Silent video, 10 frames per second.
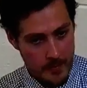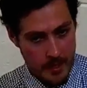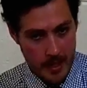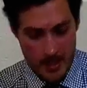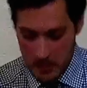
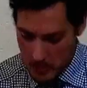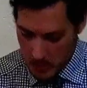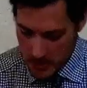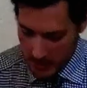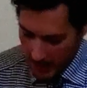And as we draw
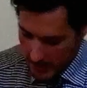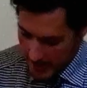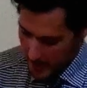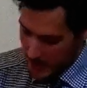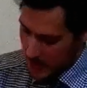to a close, there
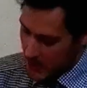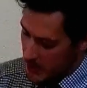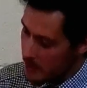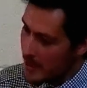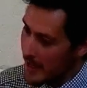are just two
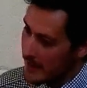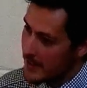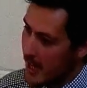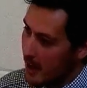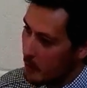things
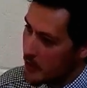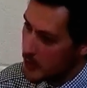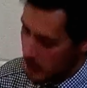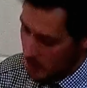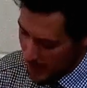that I want to
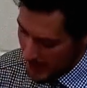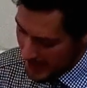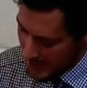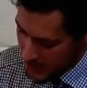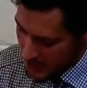draw our
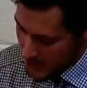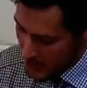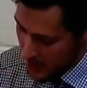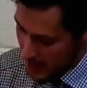attention to,